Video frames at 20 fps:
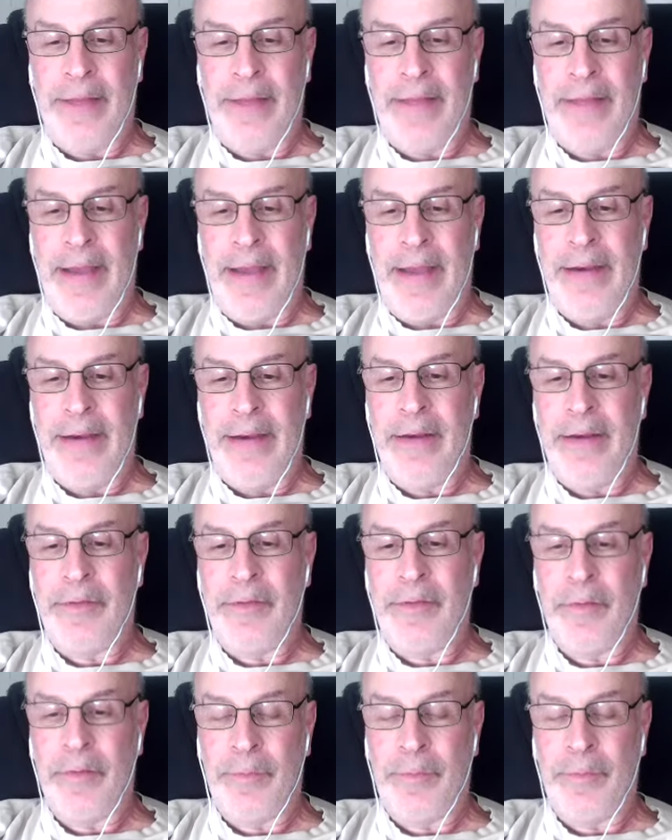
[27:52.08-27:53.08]
that in his
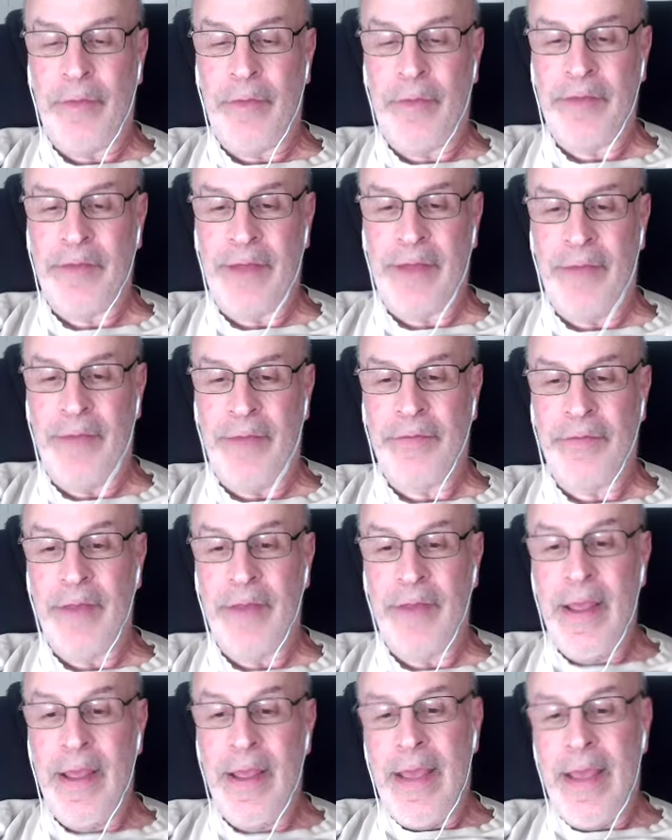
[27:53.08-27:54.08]
press conference,
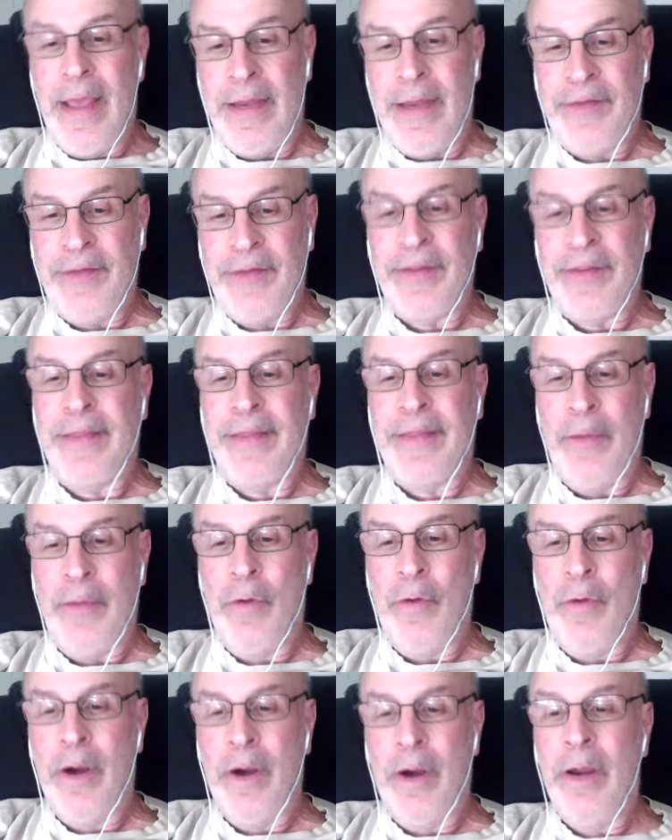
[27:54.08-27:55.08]
and he said they
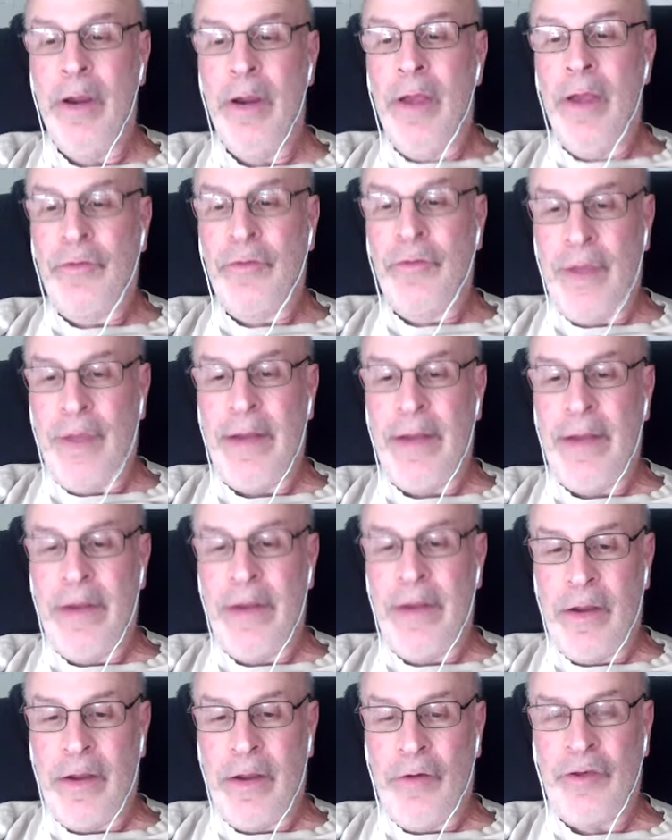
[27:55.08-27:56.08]
were trying to
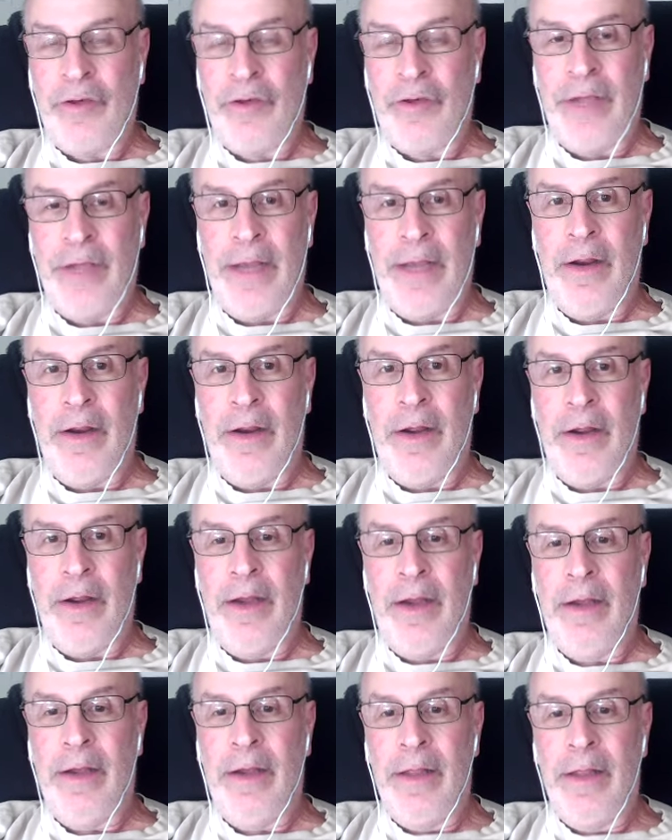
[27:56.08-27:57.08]
negotiate
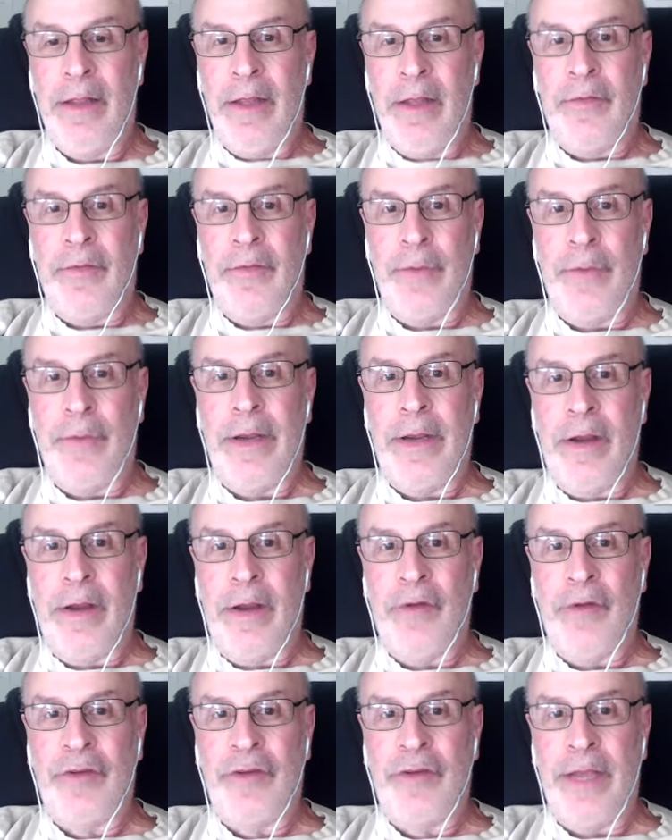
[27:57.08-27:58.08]
to
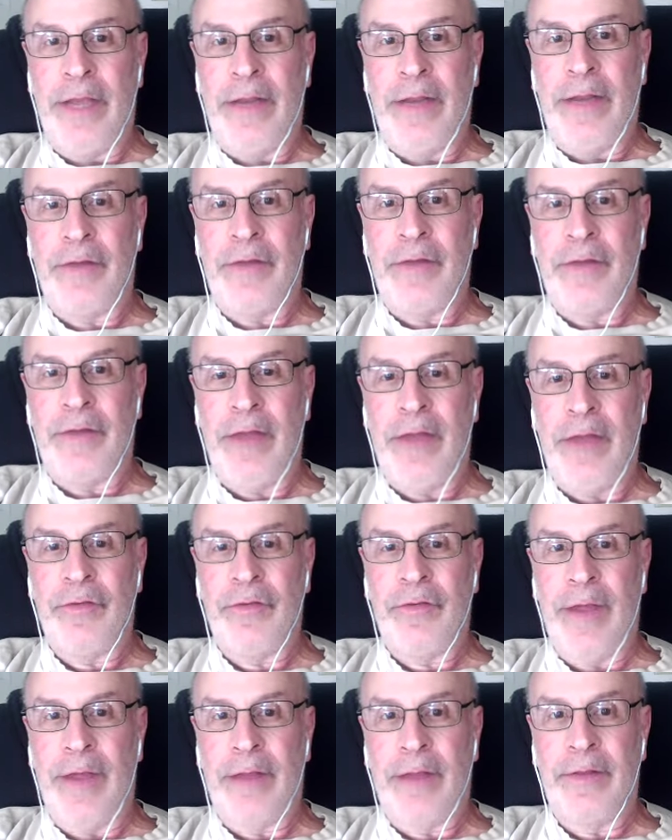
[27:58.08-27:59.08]
renegotiate his
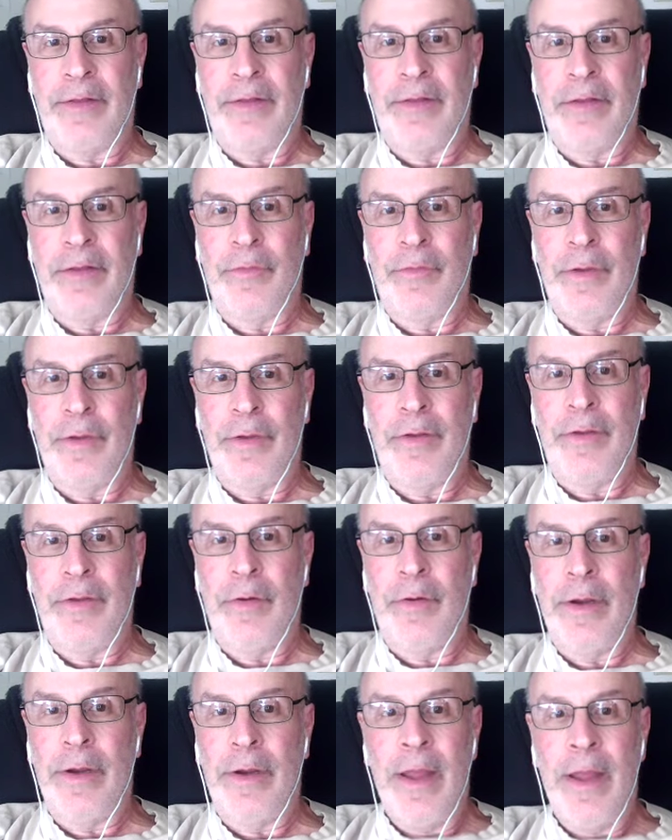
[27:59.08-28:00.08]
contract to
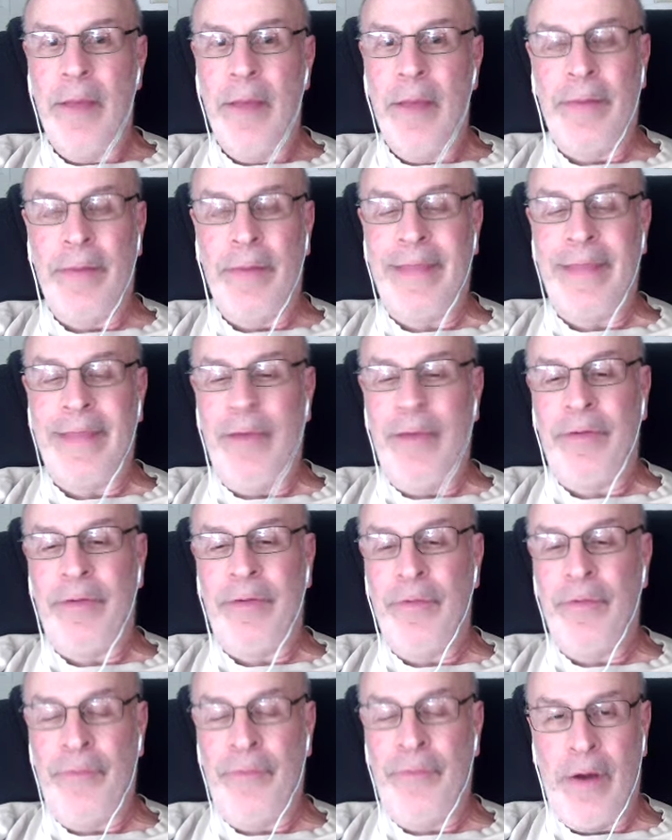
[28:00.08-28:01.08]
redo it, but they were
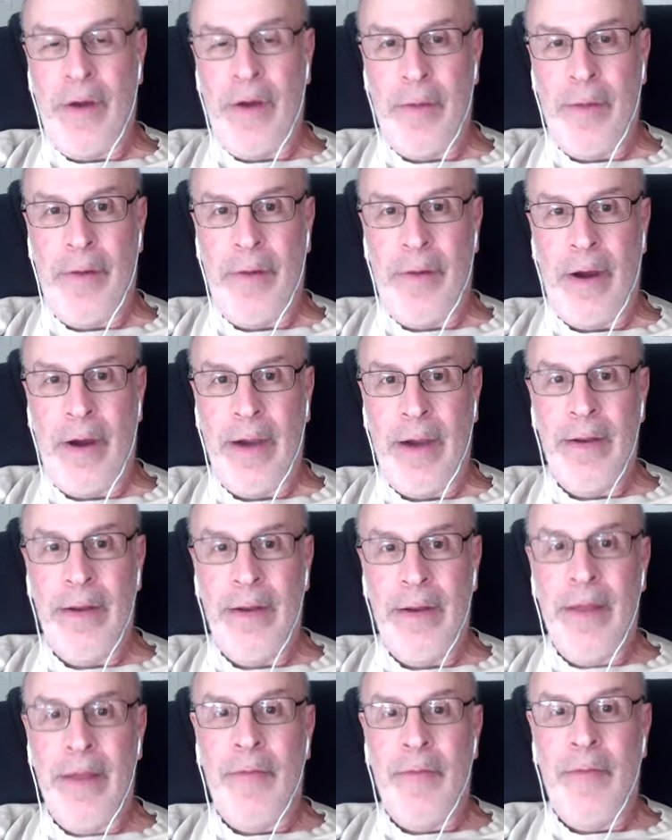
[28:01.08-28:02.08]
too far apart.
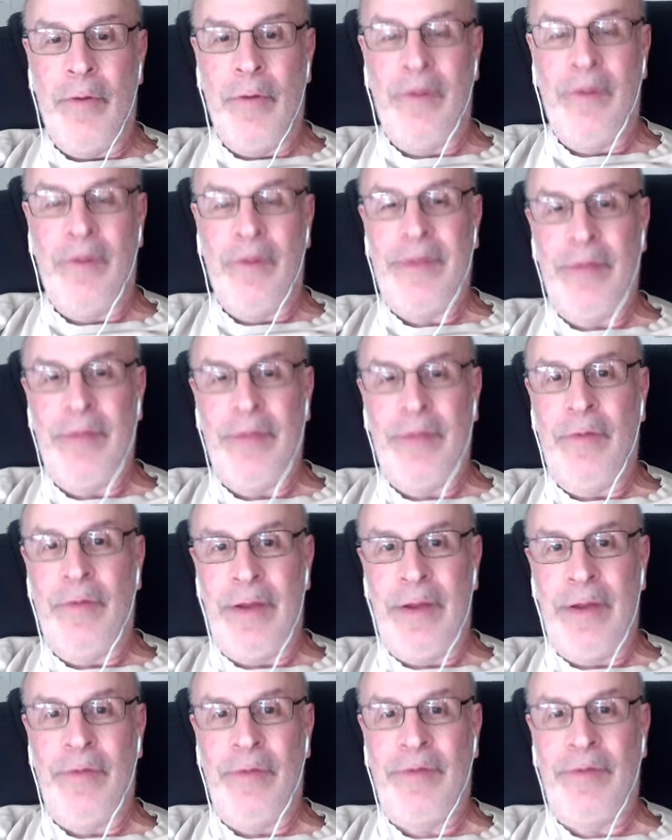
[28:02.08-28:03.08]
Whereas
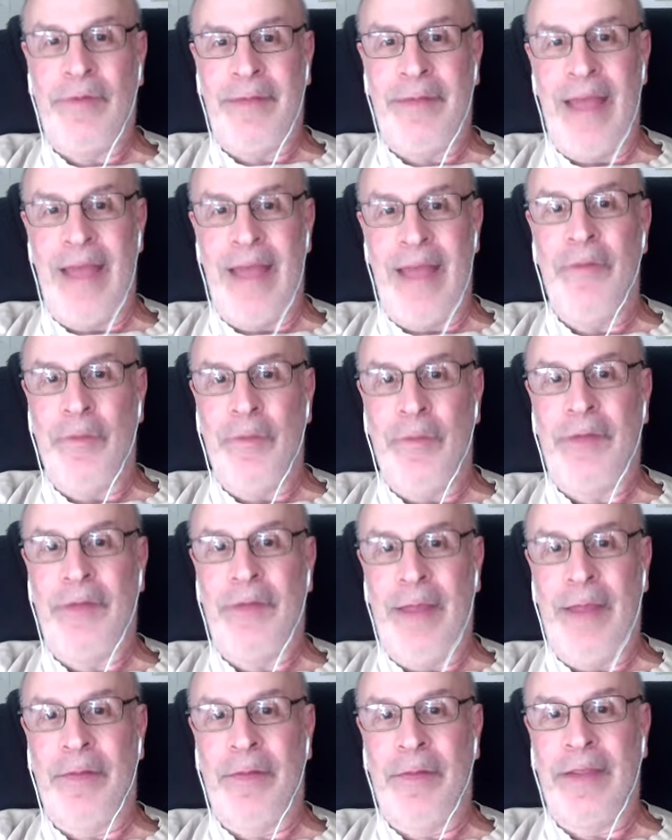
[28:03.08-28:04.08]
Denver was
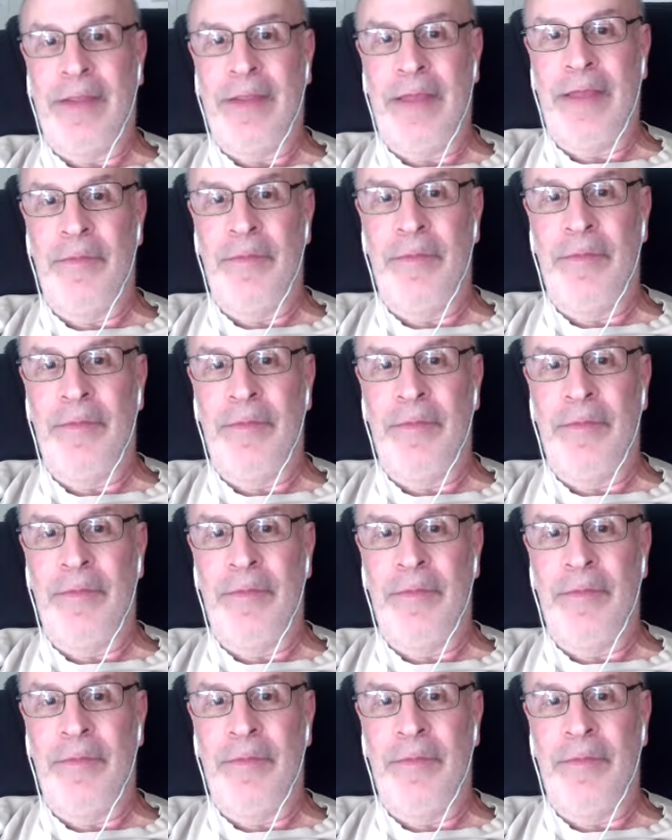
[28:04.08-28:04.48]
able to give him